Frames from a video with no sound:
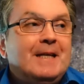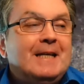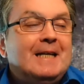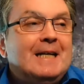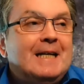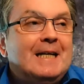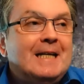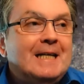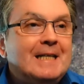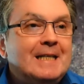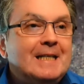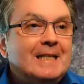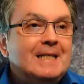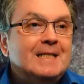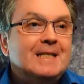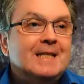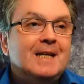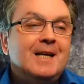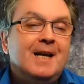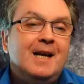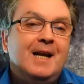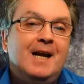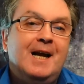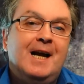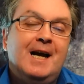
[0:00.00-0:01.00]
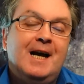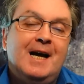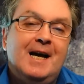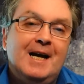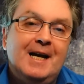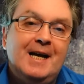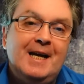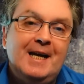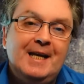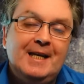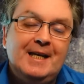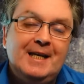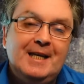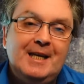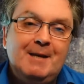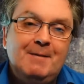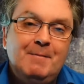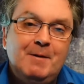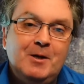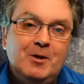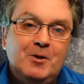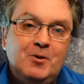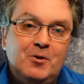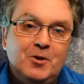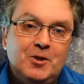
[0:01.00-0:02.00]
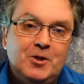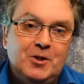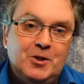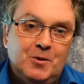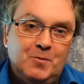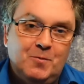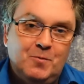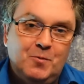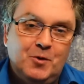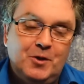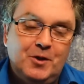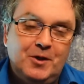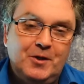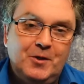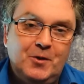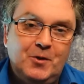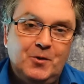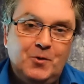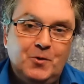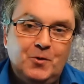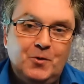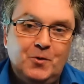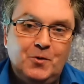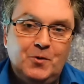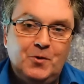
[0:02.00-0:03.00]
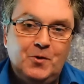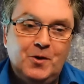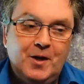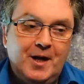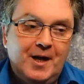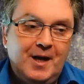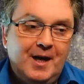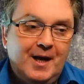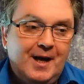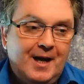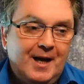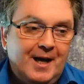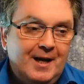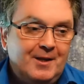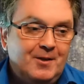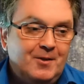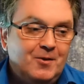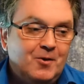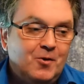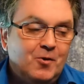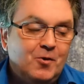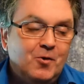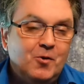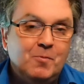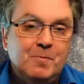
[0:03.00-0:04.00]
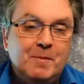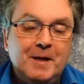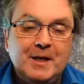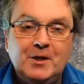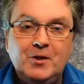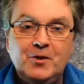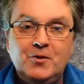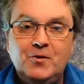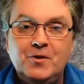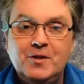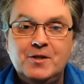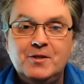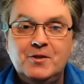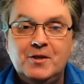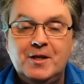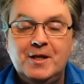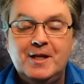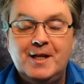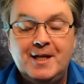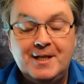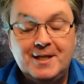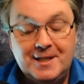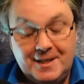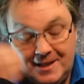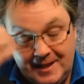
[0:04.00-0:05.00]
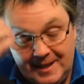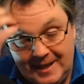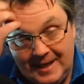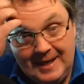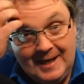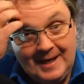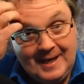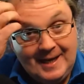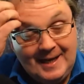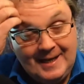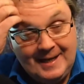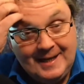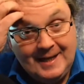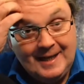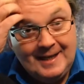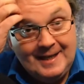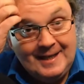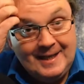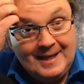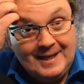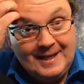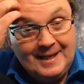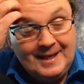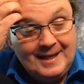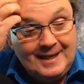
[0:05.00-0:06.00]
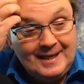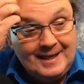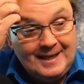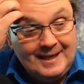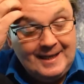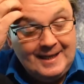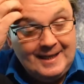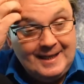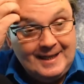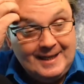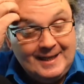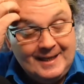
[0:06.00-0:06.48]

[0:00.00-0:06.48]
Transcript: and I came across someone who I thought, oh my goodness, look at this, uh, and and and.